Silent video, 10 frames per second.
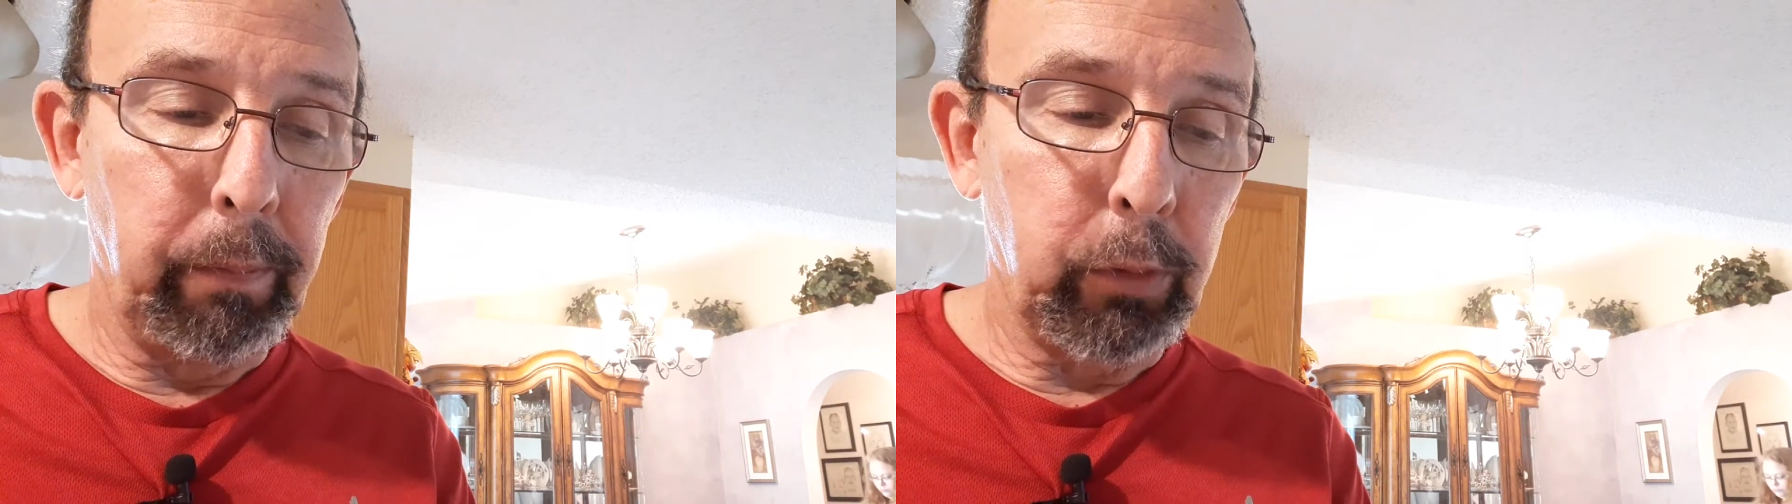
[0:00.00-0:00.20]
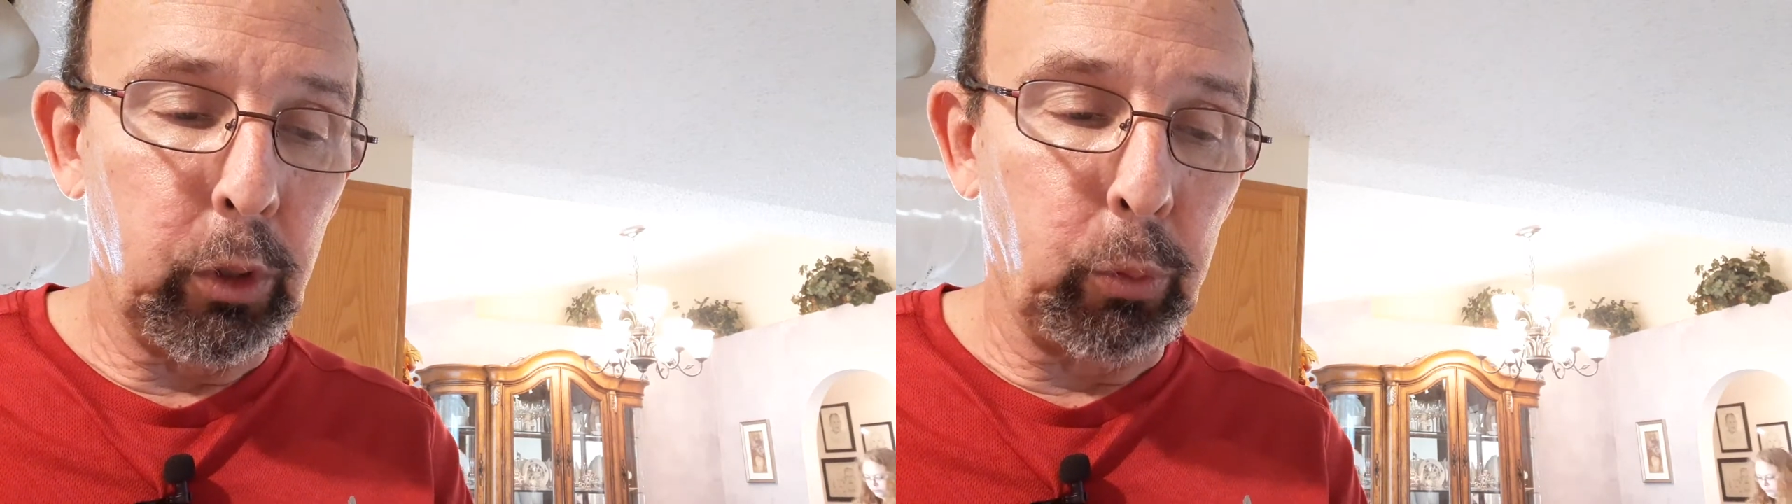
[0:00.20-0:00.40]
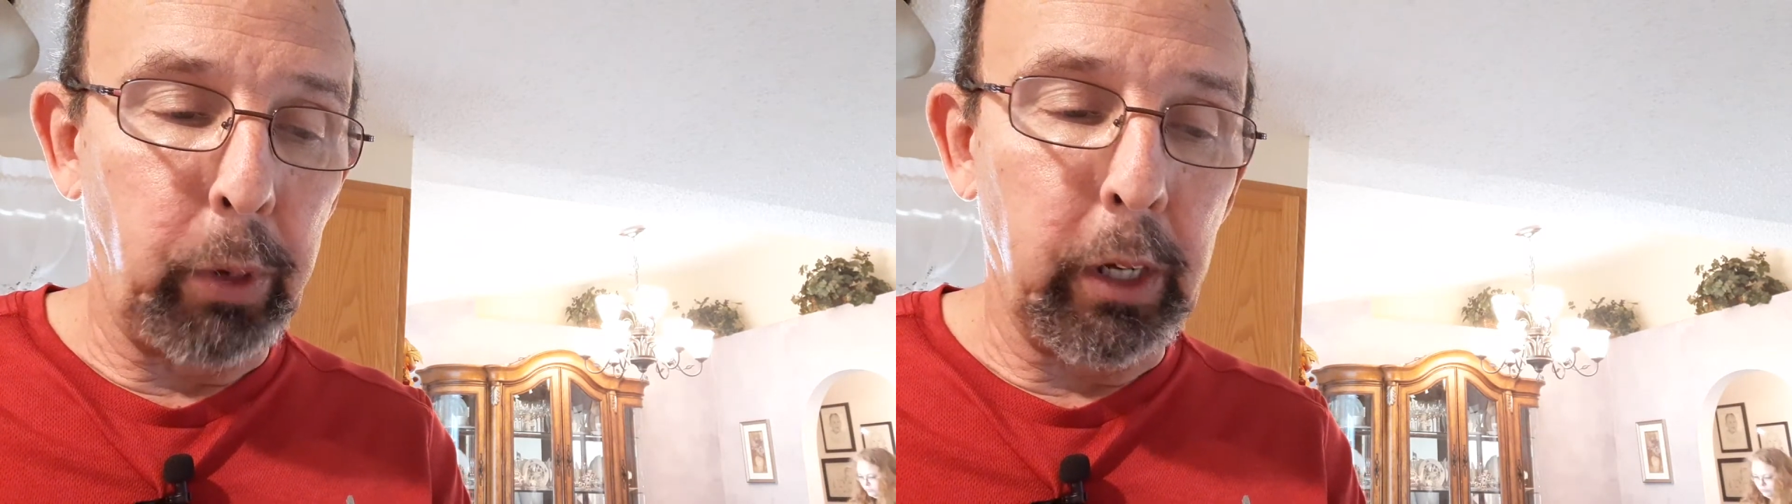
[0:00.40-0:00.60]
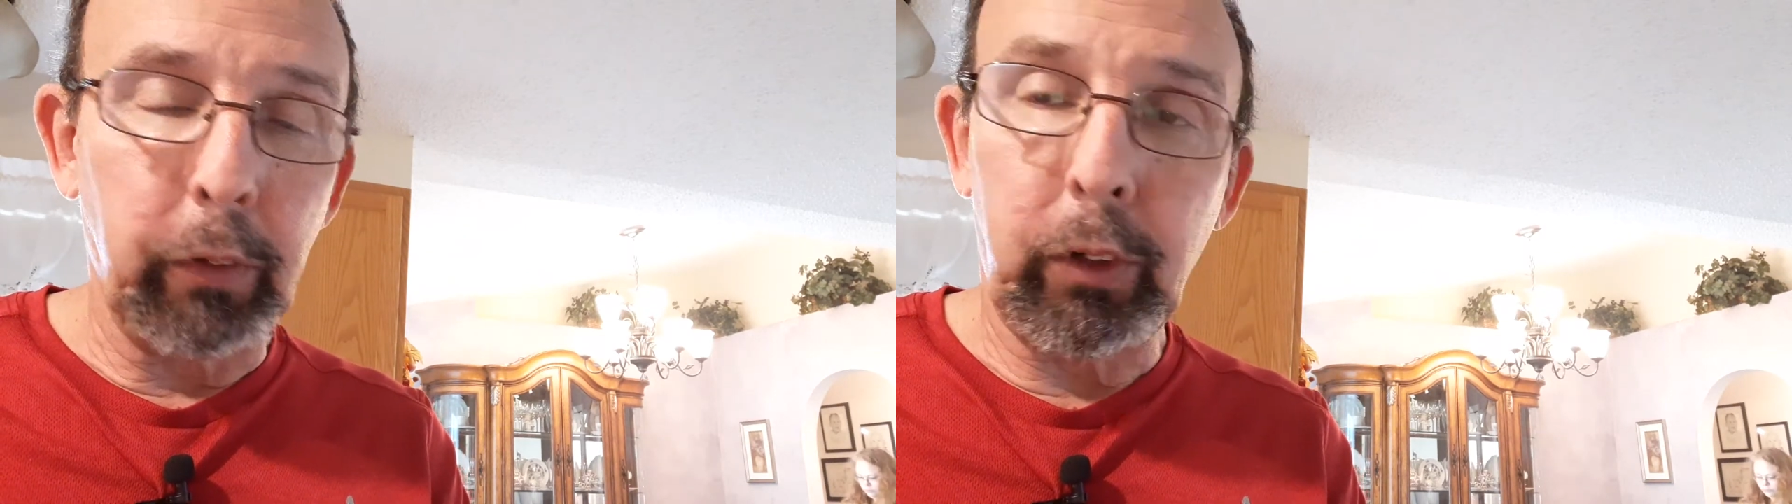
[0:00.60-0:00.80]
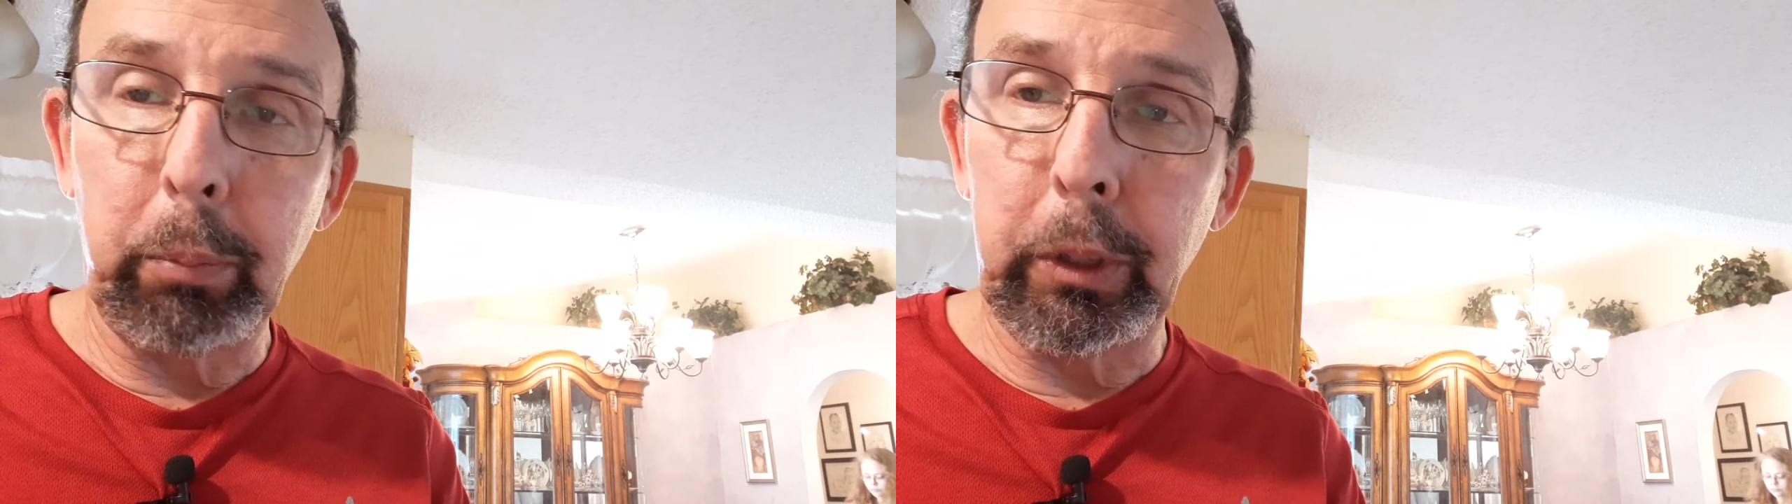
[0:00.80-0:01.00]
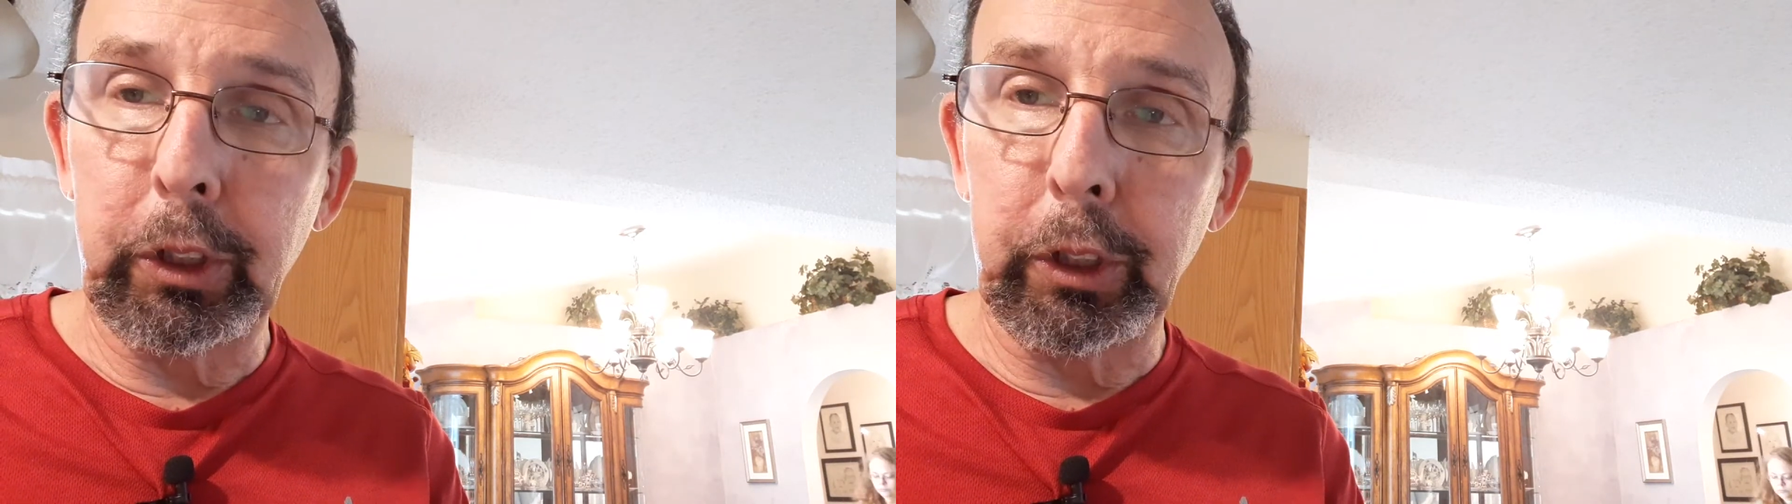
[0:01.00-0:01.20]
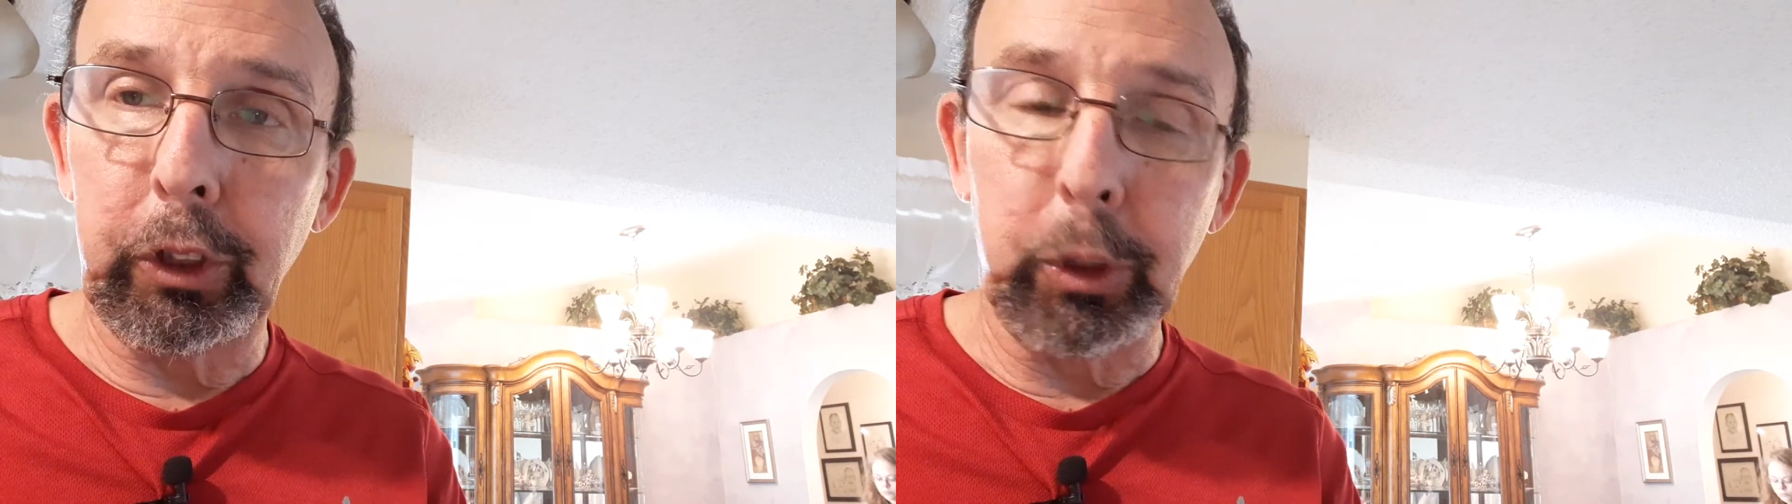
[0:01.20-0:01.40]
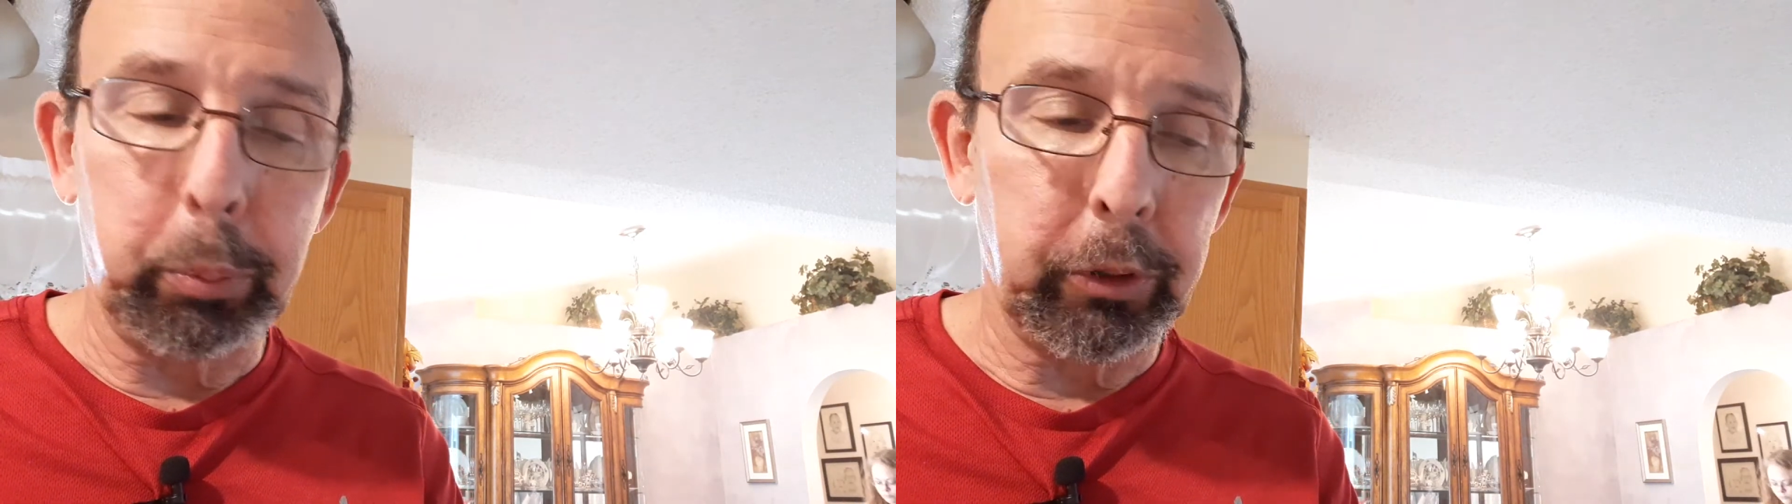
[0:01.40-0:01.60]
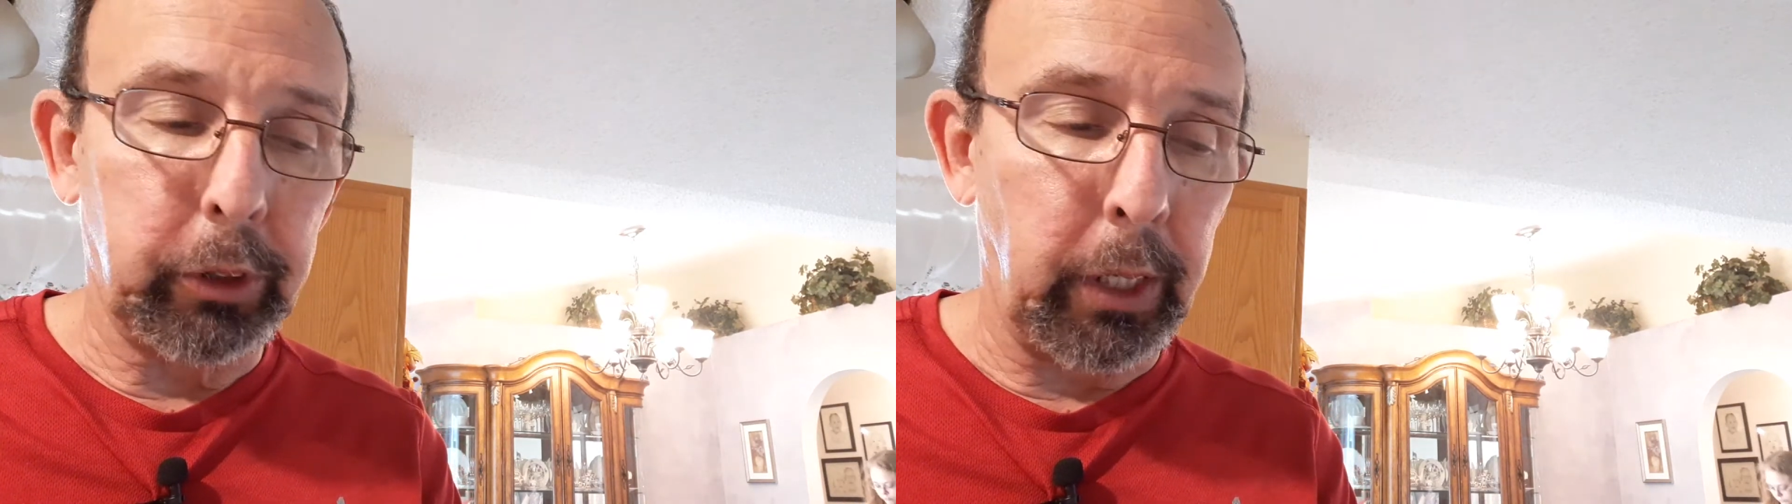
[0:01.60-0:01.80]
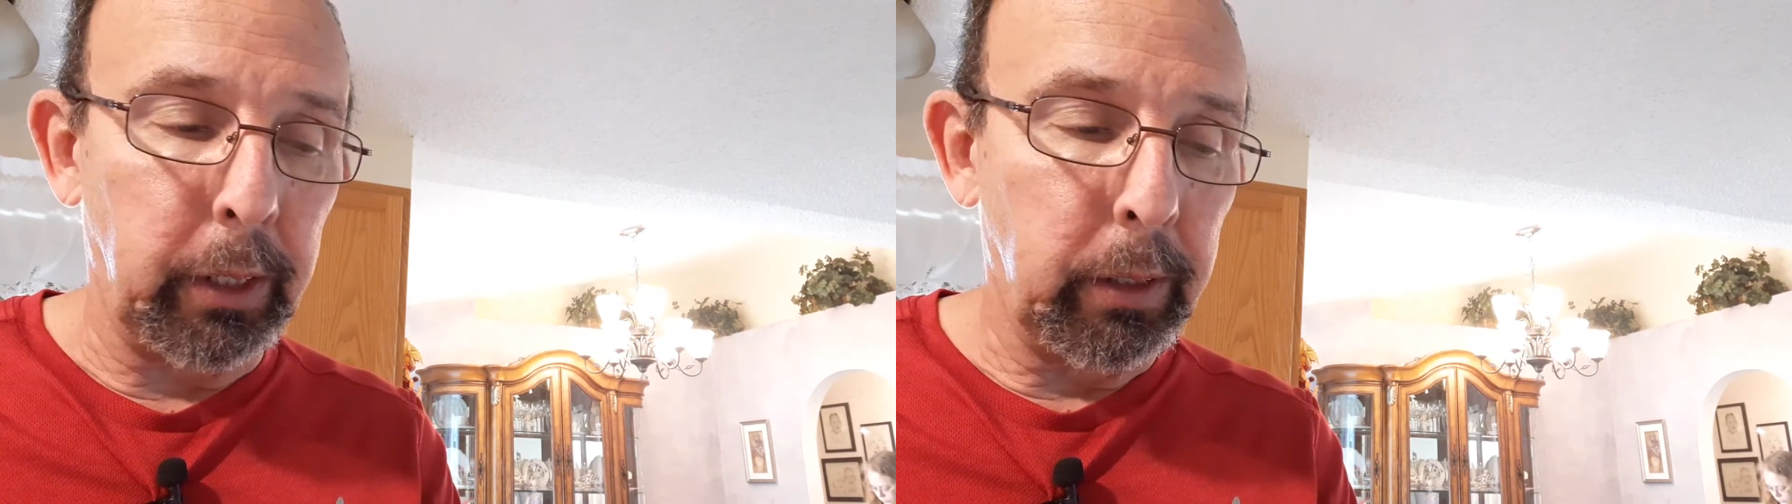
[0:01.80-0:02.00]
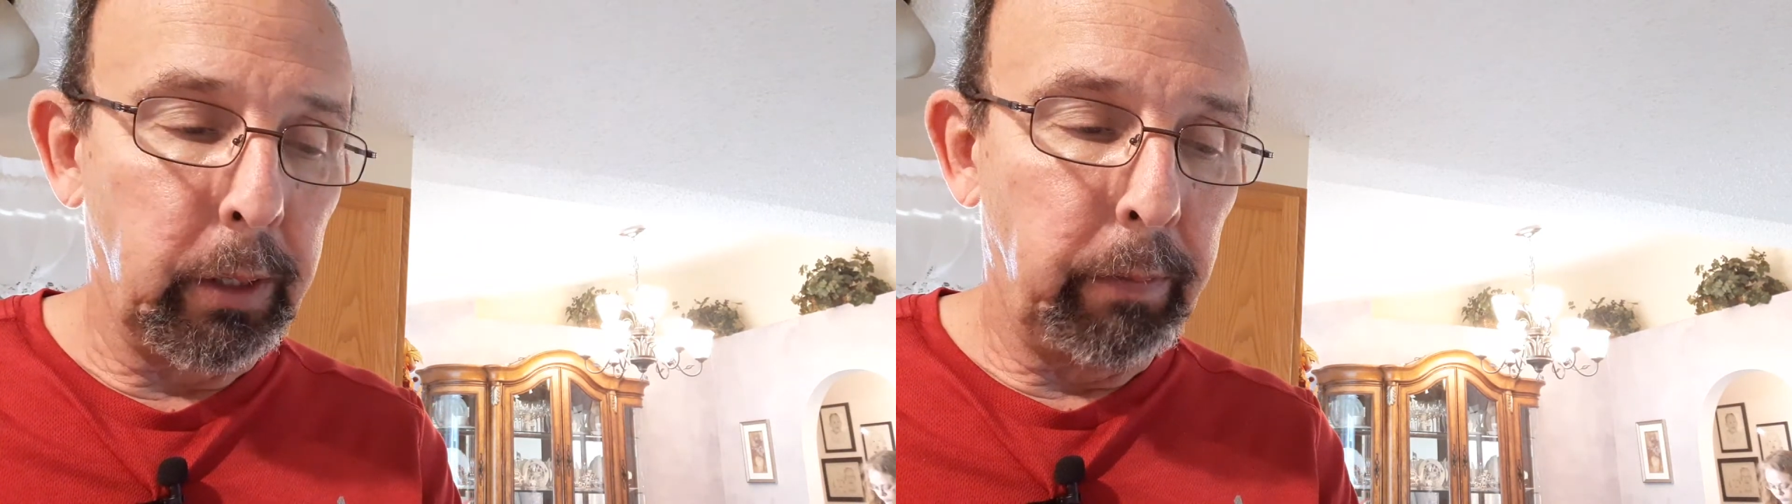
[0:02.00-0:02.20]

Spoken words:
your rate of commission is your percent,